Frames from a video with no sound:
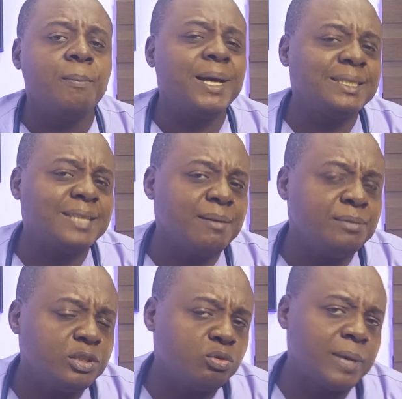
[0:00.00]
By the
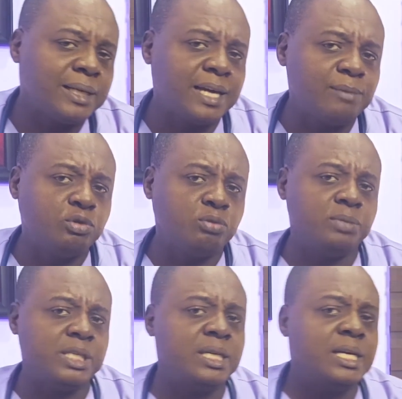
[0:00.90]
time this woman came to
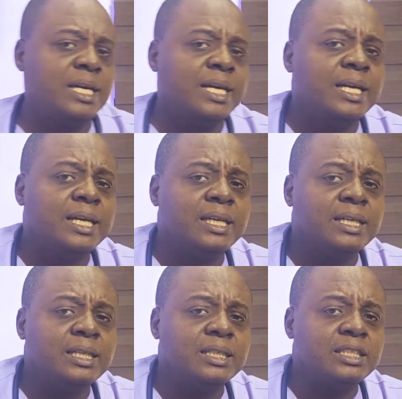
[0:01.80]
me,
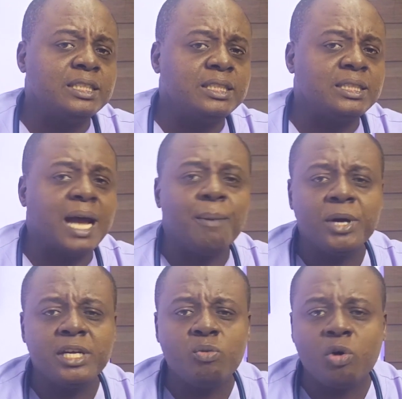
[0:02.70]
her
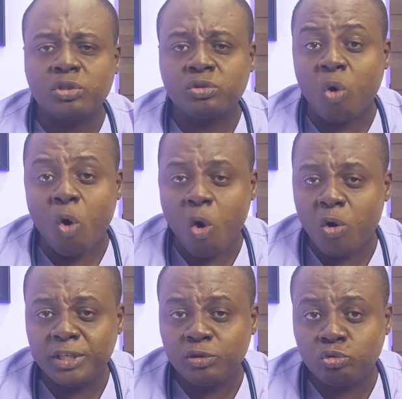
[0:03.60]
body was
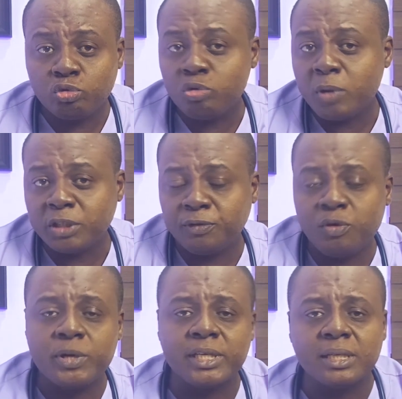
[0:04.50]
holding too much
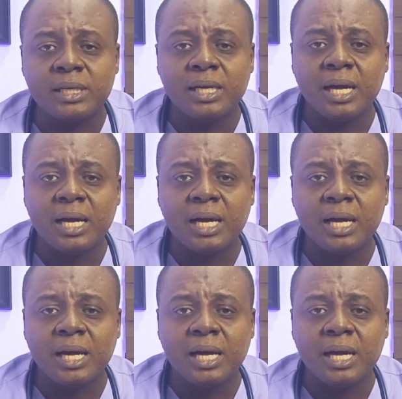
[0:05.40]
fluid.